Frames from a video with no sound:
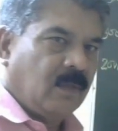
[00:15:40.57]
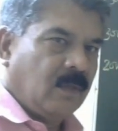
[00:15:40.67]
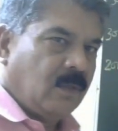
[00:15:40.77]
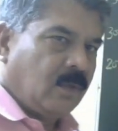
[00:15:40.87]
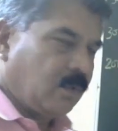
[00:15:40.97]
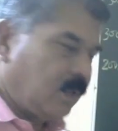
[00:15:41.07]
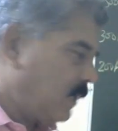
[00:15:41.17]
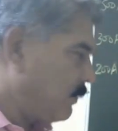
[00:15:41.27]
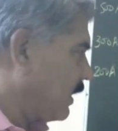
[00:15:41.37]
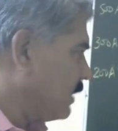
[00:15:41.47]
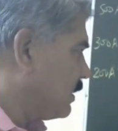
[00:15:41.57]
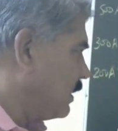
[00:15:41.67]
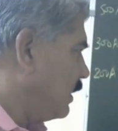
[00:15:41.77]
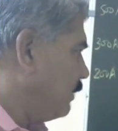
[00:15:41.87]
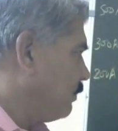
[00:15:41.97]
So here we can
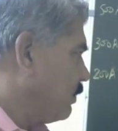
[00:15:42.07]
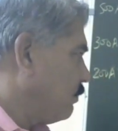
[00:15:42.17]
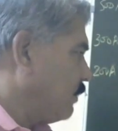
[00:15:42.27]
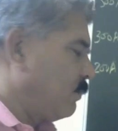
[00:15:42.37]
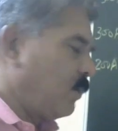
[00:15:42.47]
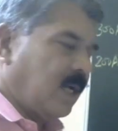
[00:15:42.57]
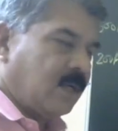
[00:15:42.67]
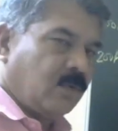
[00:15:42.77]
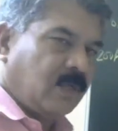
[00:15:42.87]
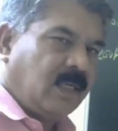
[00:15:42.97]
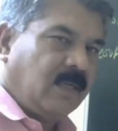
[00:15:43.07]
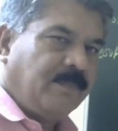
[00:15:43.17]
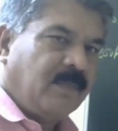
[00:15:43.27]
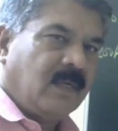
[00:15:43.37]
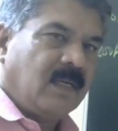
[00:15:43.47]
see when we are using
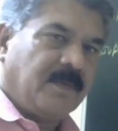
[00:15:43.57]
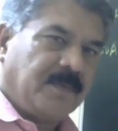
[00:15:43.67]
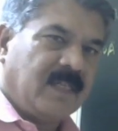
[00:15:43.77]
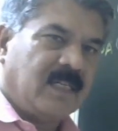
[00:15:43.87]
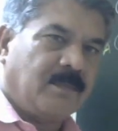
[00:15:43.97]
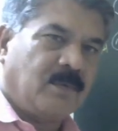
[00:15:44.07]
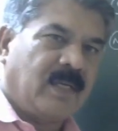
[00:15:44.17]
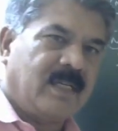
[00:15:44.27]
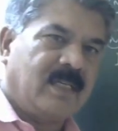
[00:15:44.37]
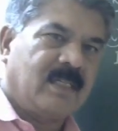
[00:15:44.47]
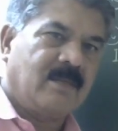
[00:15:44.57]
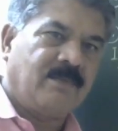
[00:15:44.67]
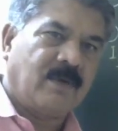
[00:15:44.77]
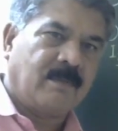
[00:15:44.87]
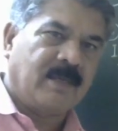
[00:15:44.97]
differential protection scheme
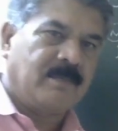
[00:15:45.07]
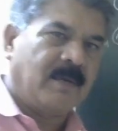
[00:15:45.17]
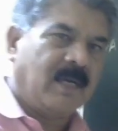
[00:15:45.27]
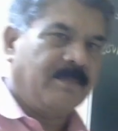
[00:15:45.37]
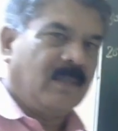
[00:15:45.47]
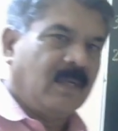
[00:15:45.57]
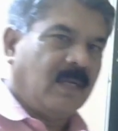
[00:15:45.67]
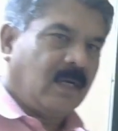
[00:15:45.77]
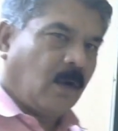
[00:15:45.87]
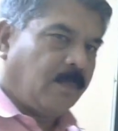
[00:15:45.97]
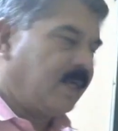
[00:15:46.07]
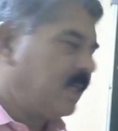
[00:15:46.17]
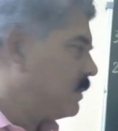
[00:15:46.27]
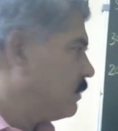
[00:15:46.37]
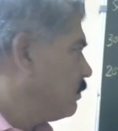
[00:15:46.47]
for bus bar, it
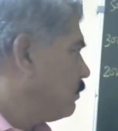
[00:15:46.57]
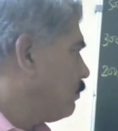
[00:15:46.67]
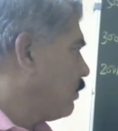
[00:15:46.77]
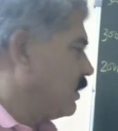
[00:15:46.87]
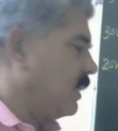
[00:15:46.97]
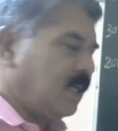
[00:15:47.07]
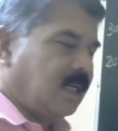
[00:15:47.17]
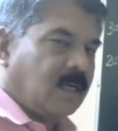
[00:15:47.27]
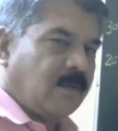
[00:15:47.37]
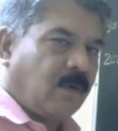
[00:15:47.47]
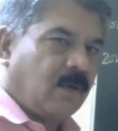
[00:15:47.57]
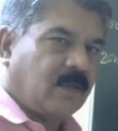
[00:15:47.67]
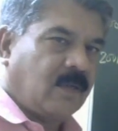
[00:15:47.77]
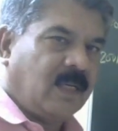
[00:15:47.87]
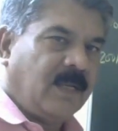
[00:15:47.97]
operates for the internal faults
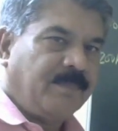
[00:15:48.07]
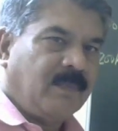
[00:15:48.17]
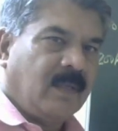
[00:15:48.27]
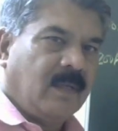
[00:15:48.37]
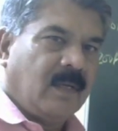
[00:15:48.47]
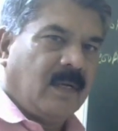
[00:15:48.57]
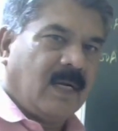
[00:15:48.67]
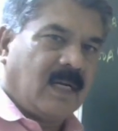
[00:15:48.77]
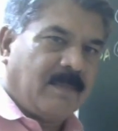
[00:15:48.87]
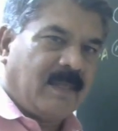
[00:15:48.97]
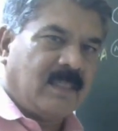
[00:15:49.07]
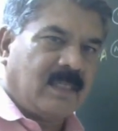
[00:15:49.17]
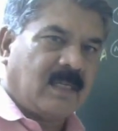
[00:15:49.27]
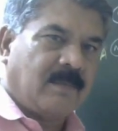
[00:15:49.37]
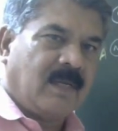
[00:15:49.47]
only. It remains
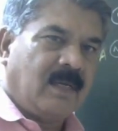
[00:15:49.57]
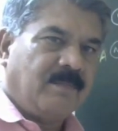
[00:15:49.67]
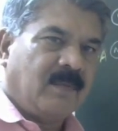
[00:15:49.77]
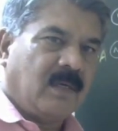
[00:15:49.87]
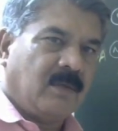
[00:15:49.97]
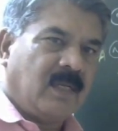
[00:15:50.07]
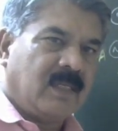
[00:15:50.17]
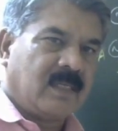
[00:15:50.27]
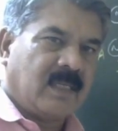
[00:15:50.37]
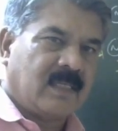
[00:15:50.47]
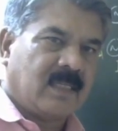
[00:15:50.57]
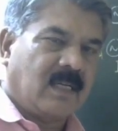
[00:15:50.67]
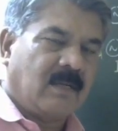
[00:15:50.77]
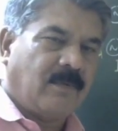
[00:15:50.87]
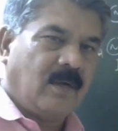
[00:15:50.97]
stable during
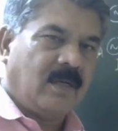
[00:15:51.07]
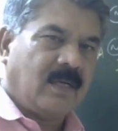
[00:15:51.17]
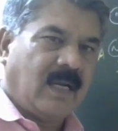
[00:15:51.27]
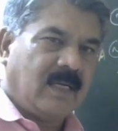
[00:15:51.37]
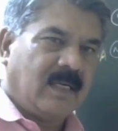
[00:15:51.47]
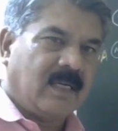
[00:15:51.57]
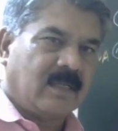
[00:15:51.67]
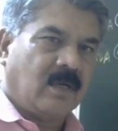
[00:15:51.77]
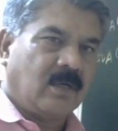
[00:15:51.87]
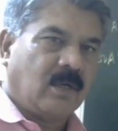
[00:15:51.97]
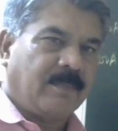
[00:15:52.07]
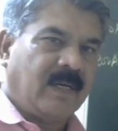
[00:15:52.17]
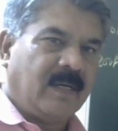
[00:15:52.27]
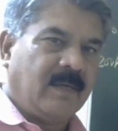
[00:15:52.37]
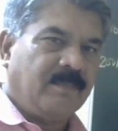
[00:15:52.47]
external fault and it does not
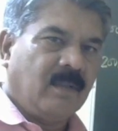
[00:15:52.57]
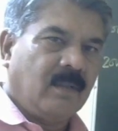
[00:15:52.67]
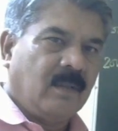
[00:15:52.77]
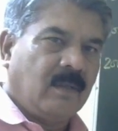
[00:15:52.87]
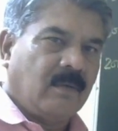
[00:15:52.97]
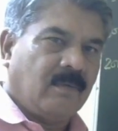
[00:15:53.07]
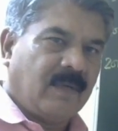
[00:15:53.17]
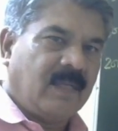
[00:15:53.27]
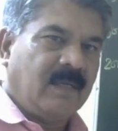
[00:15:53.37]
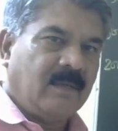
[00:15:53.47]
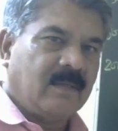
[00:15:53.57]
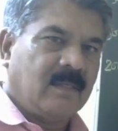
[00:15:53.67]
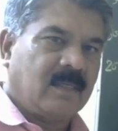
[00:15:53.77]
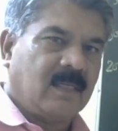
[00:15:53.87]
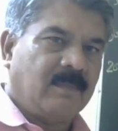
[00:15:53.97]
operate when
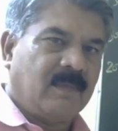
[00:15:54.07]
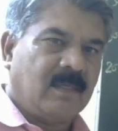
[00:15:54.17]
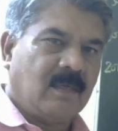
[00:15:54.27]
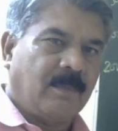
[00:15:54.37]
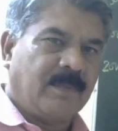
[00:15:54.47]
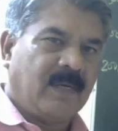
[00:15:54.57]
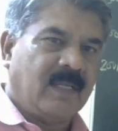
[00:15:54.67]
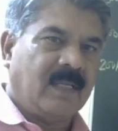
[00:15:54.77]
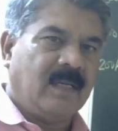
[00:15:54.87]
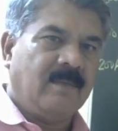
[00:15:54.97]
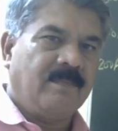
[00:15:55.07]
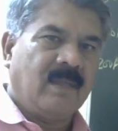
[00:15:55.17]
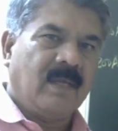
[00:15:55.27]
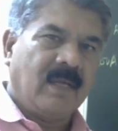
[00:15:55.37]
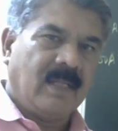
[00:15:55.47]
system is operating in
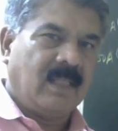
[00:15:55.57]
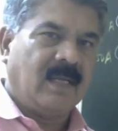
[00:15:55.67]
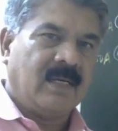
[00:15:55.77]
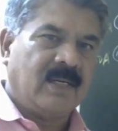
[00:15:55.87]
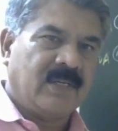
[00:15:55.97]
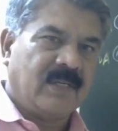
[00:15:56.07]
healthy condition.